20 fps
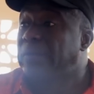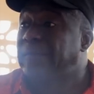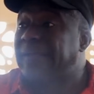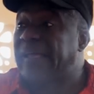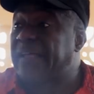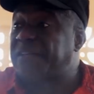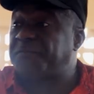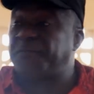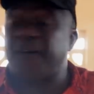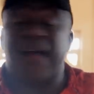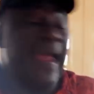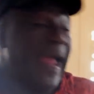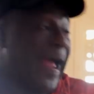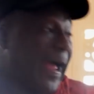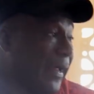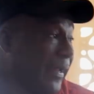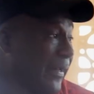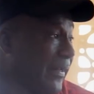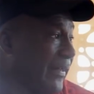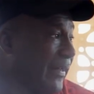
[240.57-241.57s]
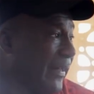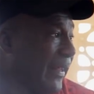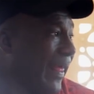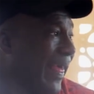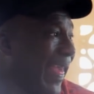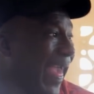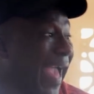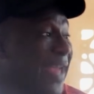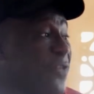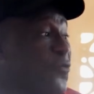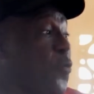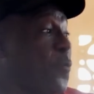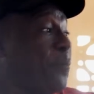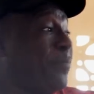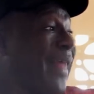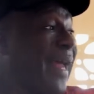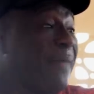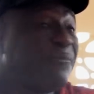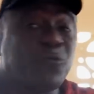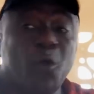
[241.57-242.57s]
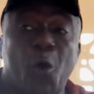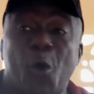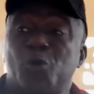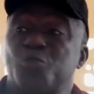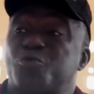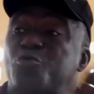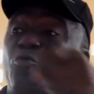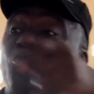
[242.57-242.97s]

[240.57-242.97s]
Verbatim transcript: there's fire. And you blame those